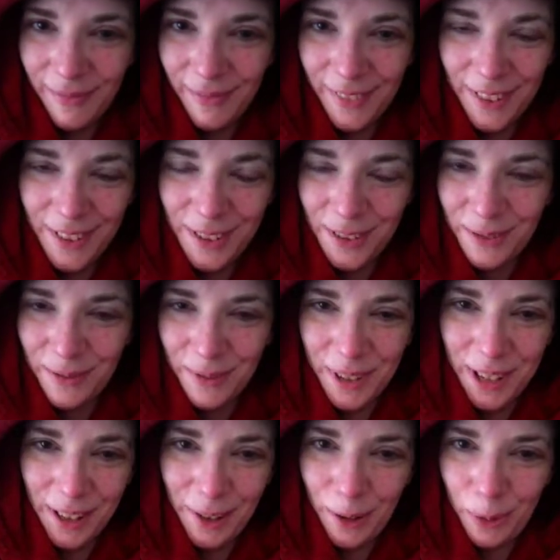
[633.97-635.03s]
Just
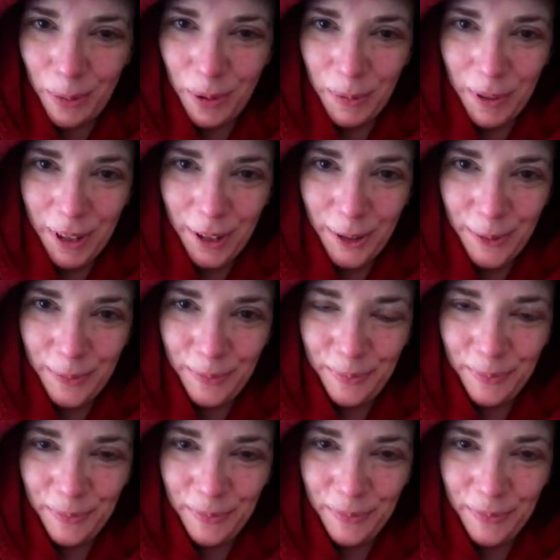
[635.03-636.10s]
get to know me better.
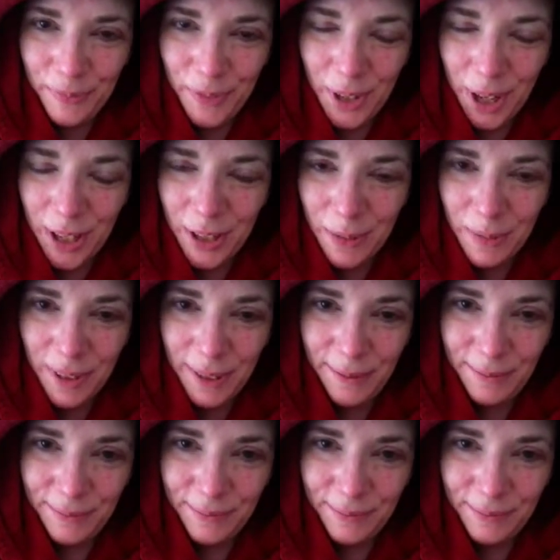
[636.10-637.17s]
Talk to me.
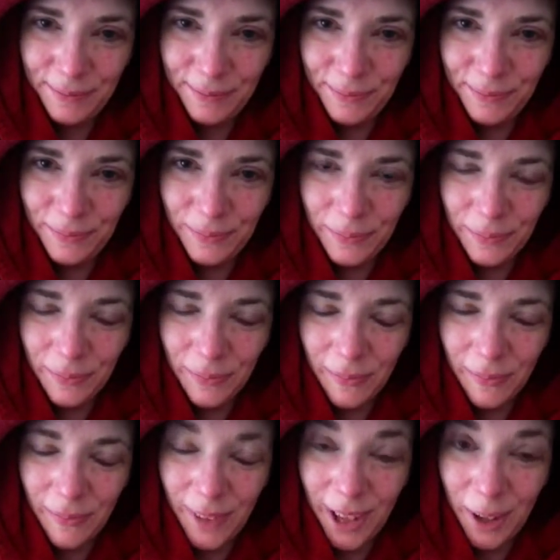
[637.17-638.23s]

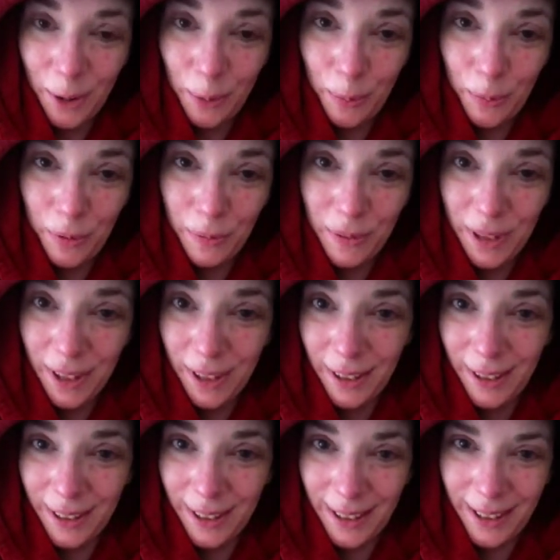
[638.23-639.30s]
Help me.
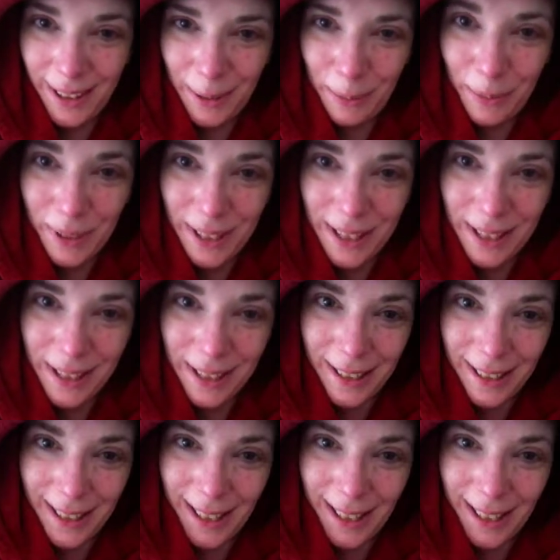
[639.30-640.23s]
Please.